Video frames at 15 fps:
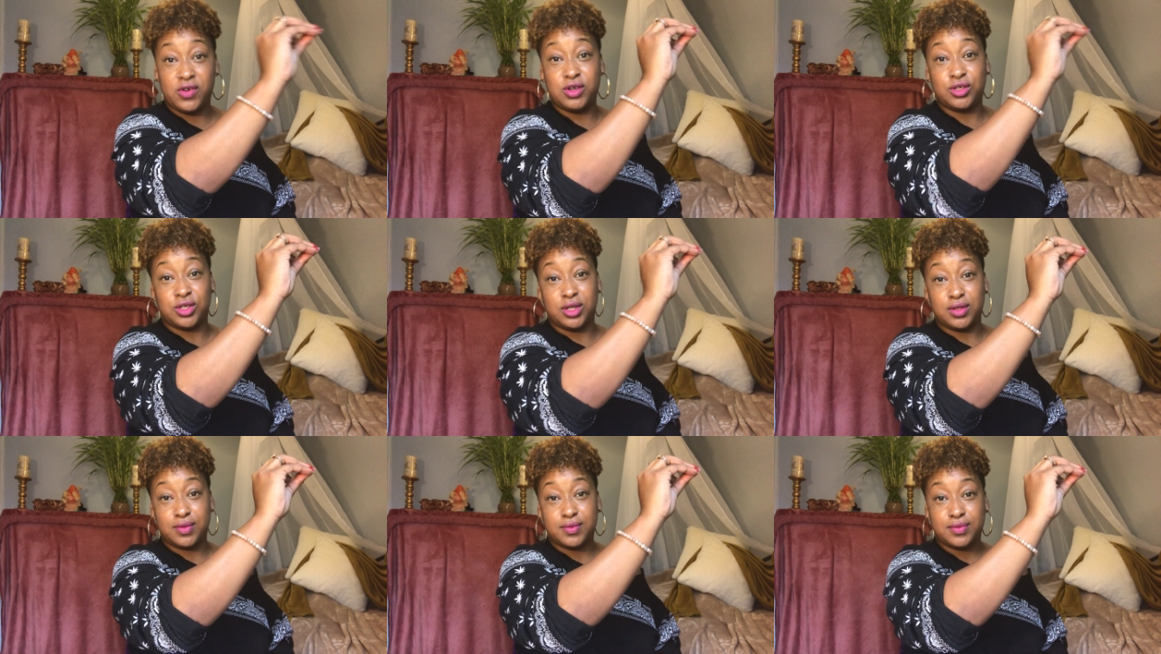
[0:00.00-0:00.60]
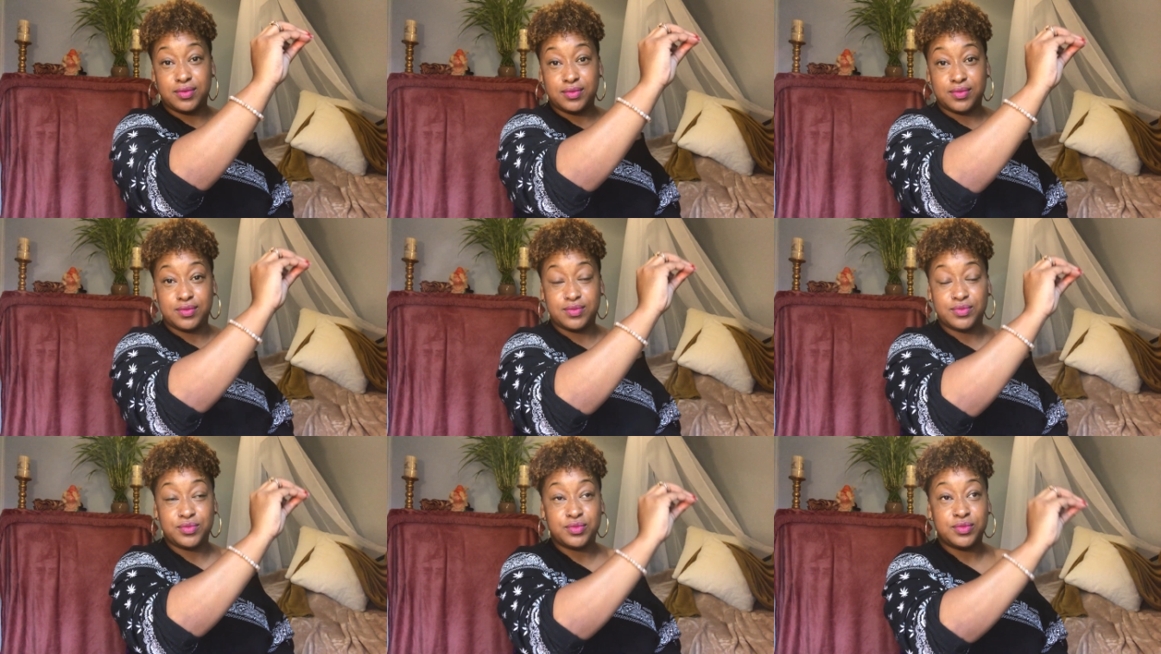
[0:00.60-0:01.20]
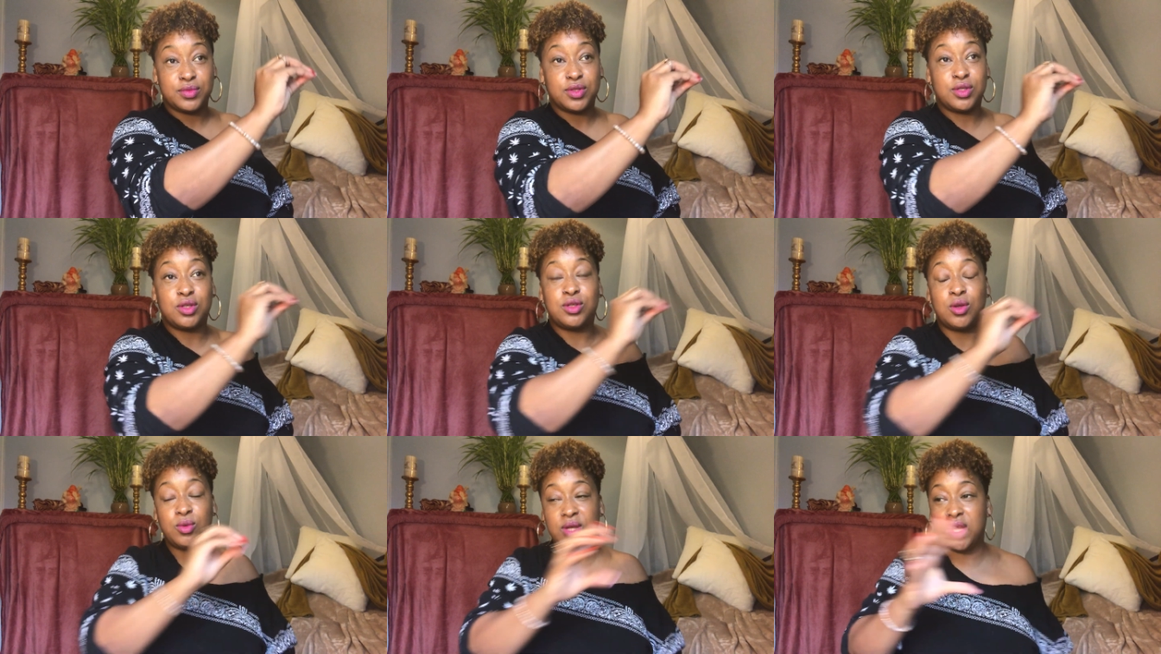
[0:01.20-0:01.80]
version
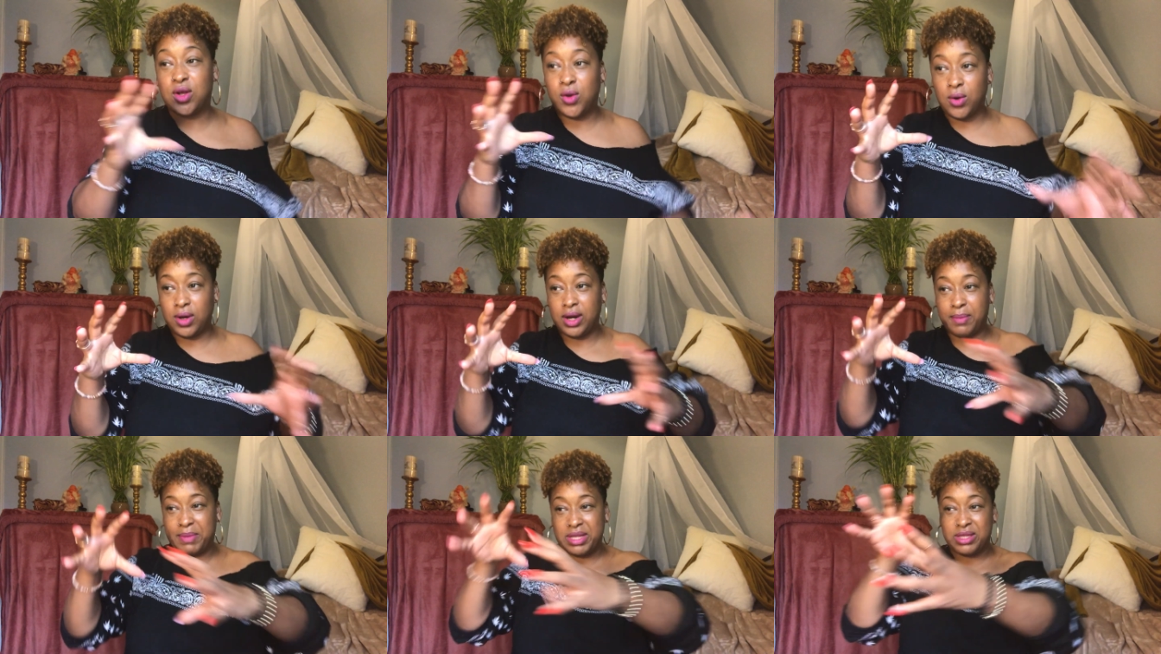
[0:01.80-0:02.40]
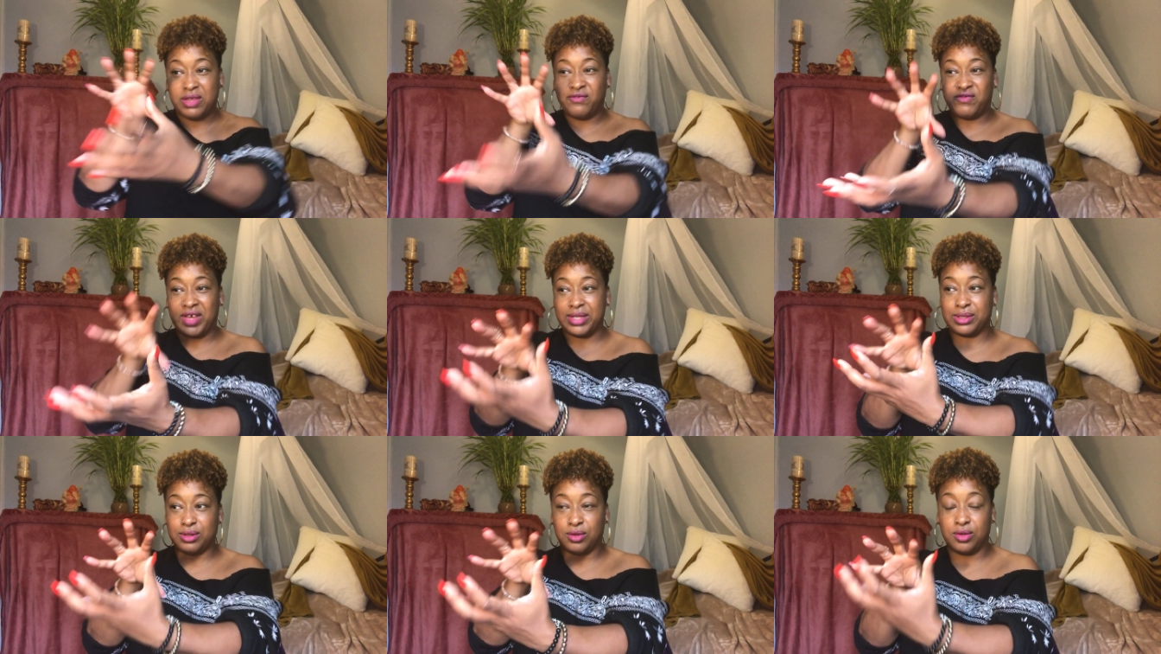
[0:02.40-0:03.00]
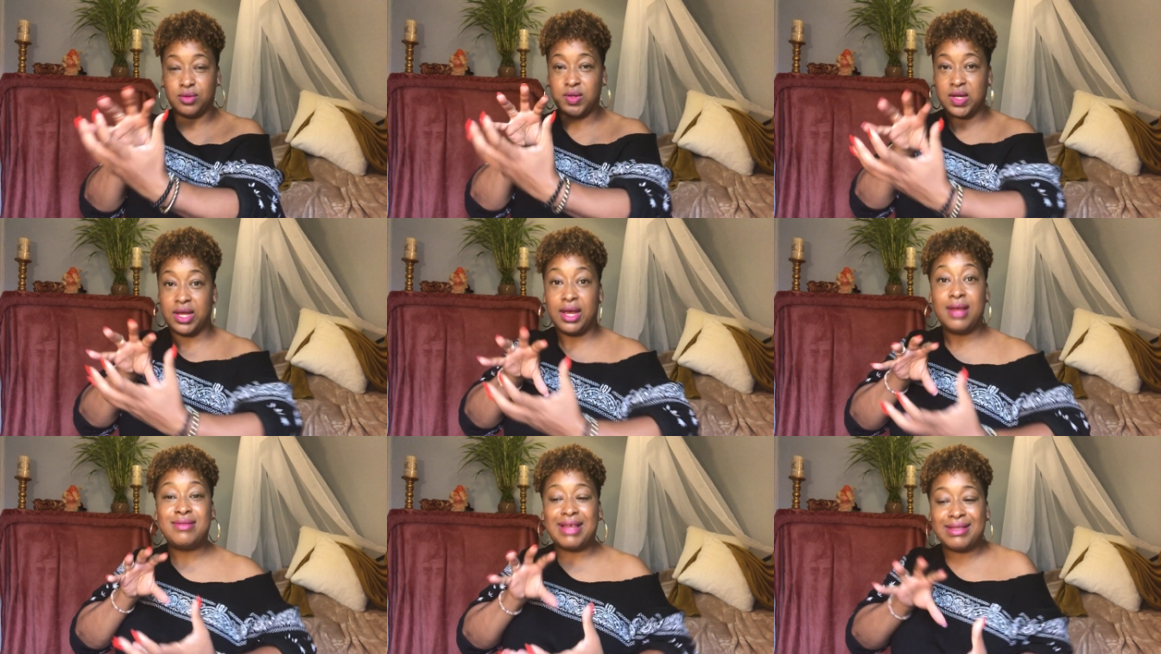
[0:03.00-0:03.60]
so don't get caught up in the vessel
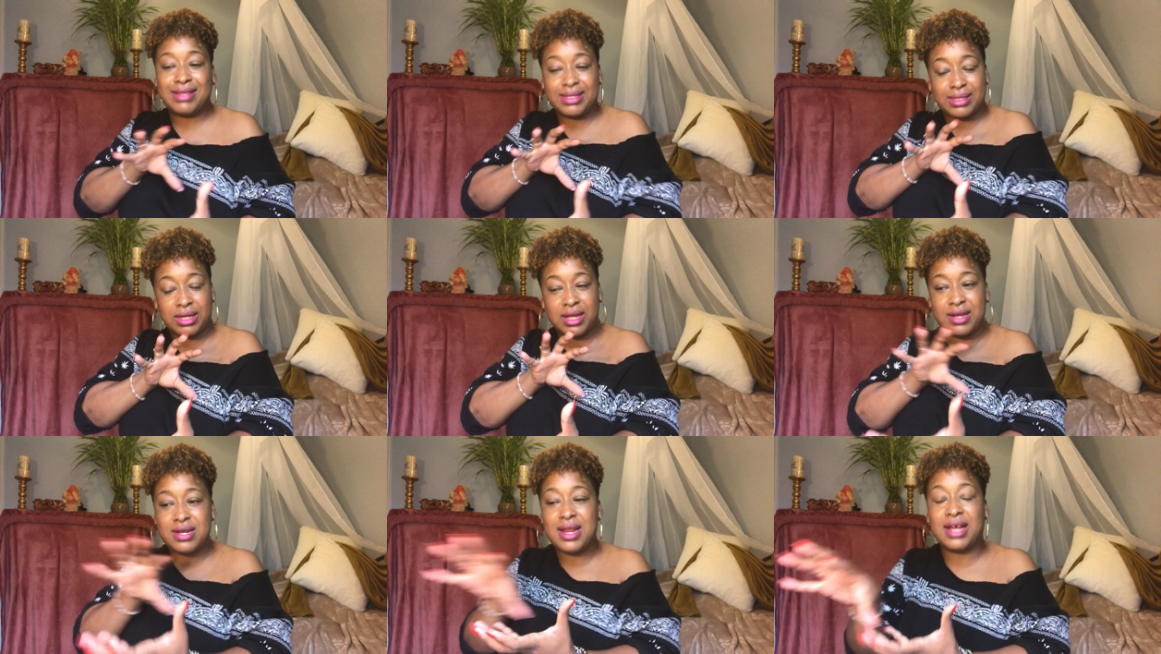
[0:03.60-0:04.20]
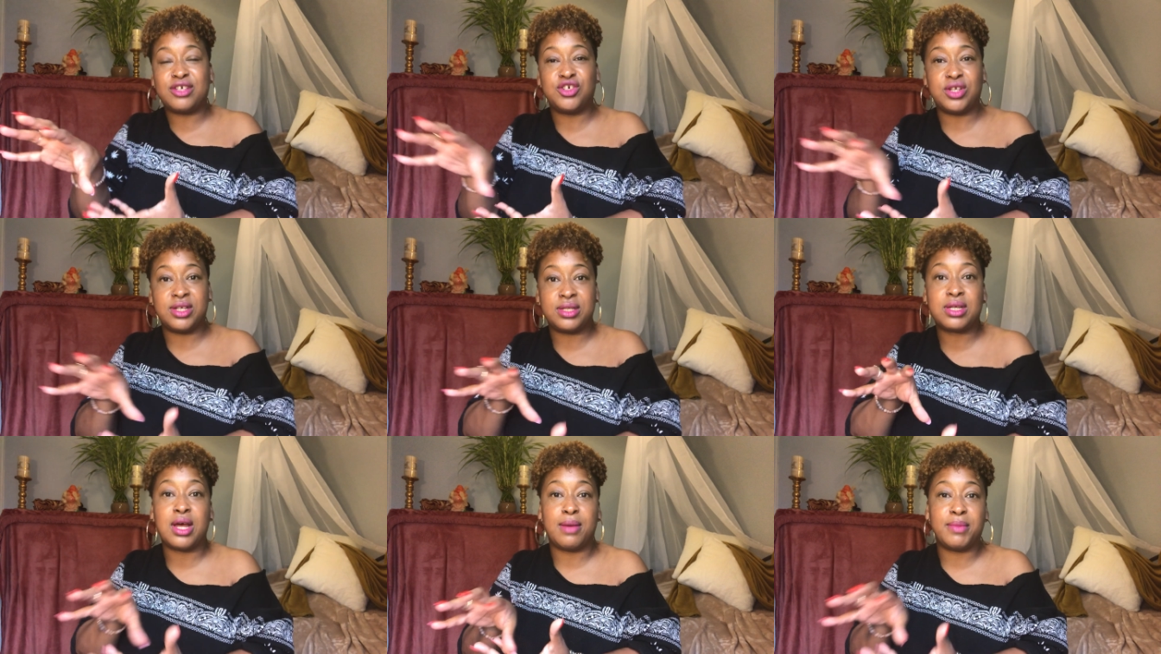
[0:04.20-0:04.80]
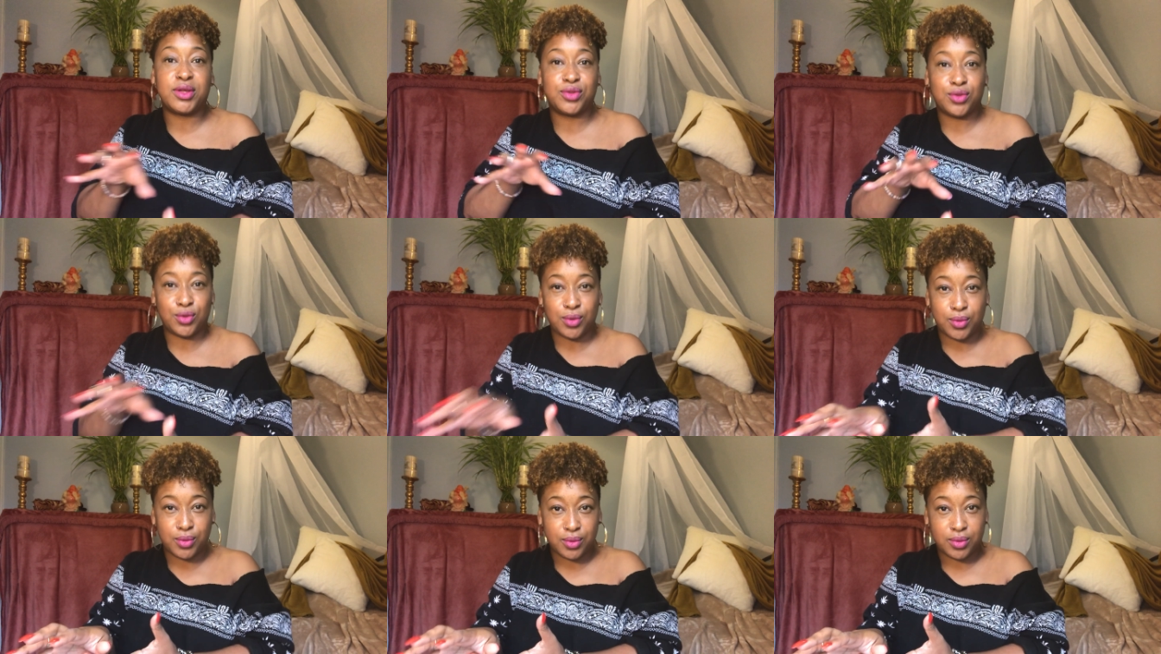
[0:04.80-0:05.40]
that this connection is coming
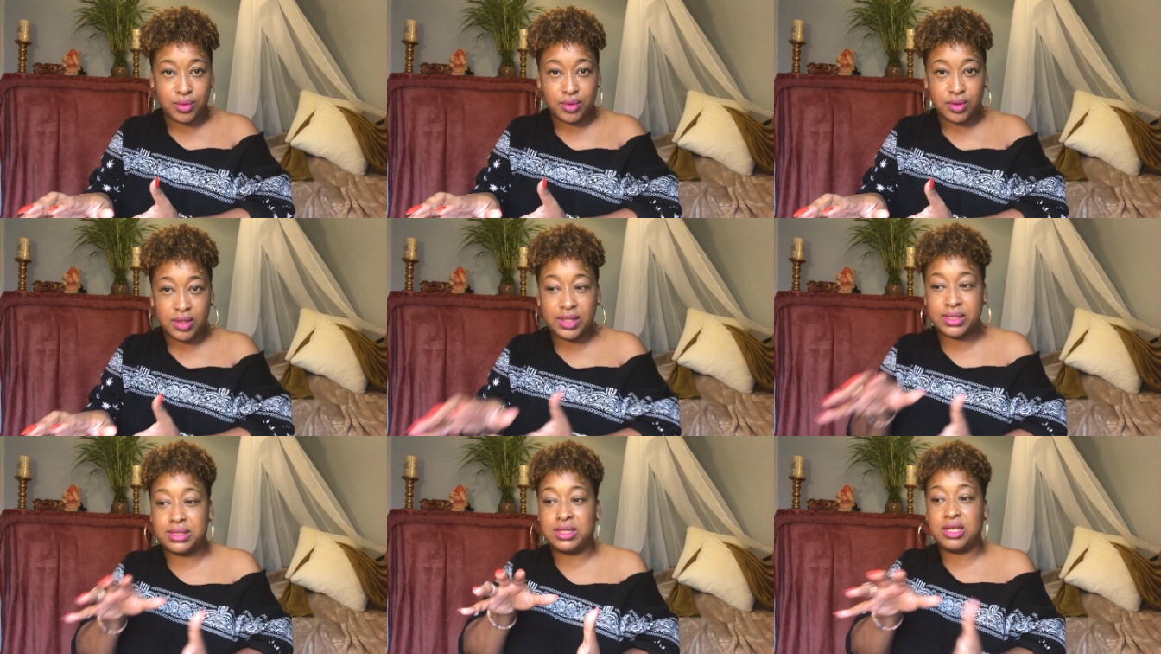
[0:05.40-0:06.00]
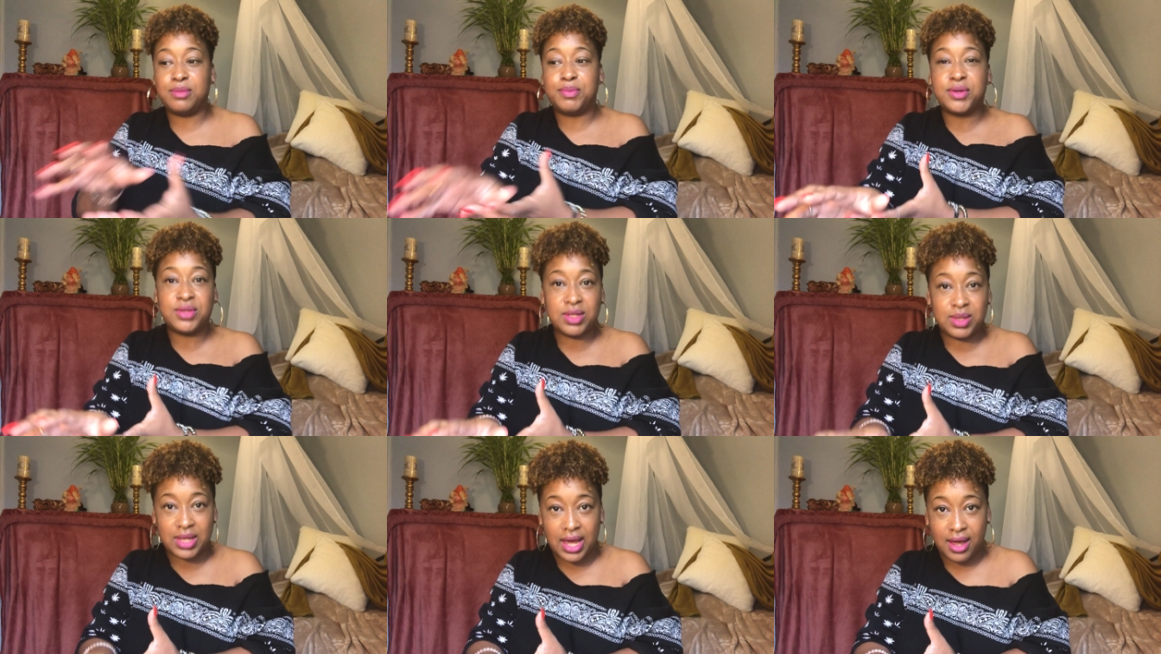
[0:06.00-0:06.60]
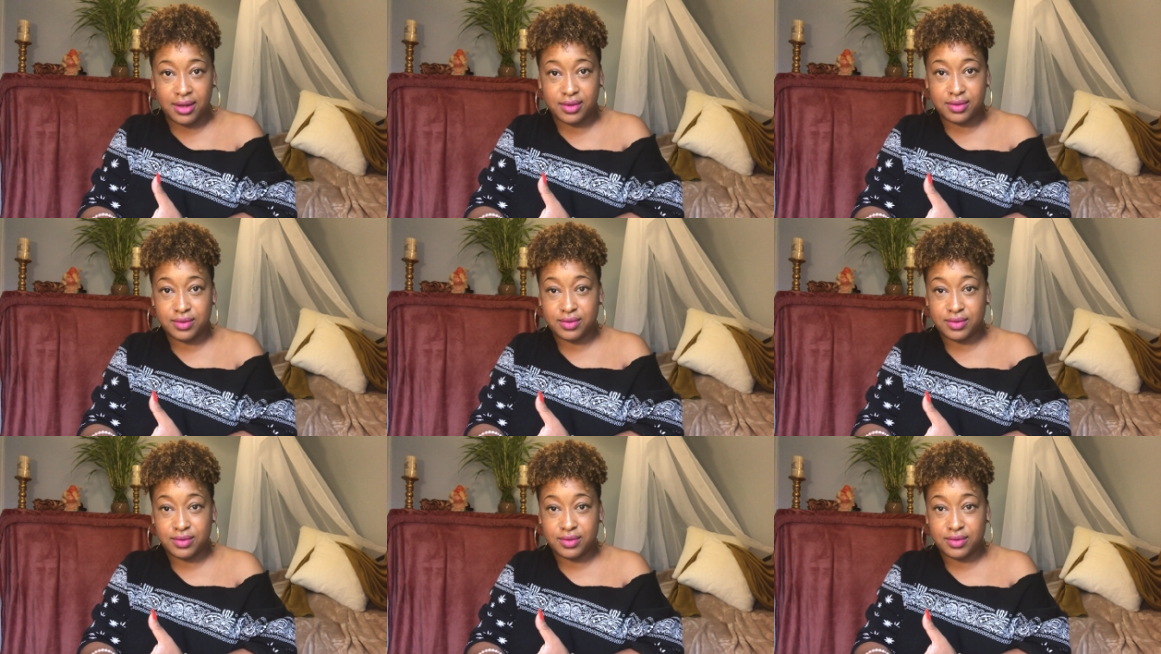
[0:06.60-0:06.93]
through. It's deeper than that.